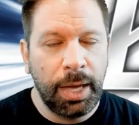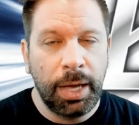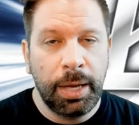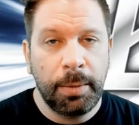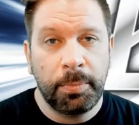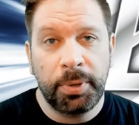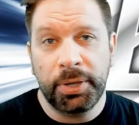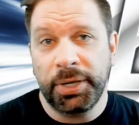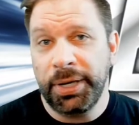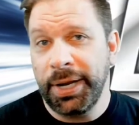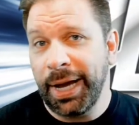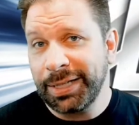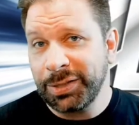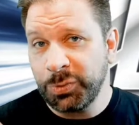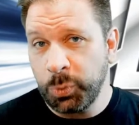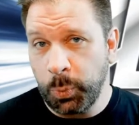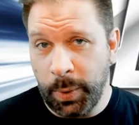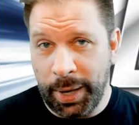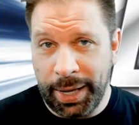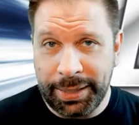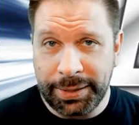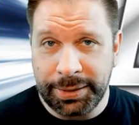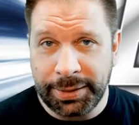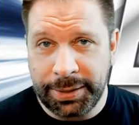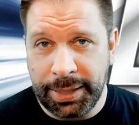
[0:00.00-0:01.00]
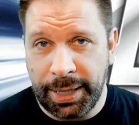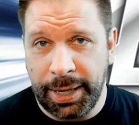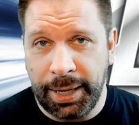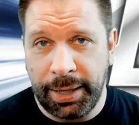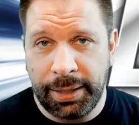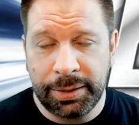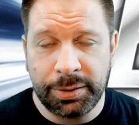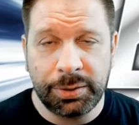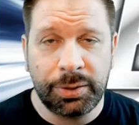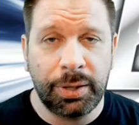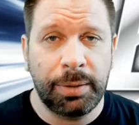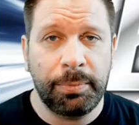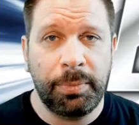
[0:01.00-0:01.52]
But next Wednesday
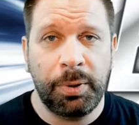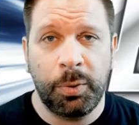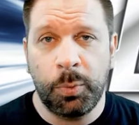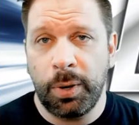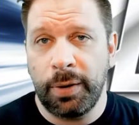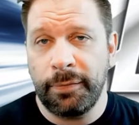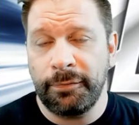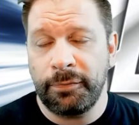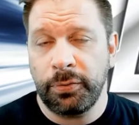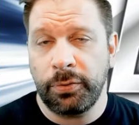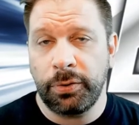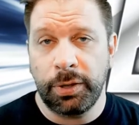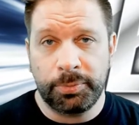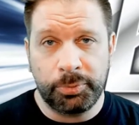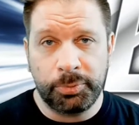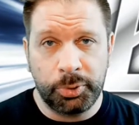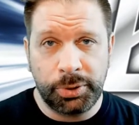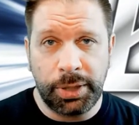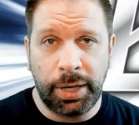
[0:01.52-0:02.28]
is going to be one for Crypto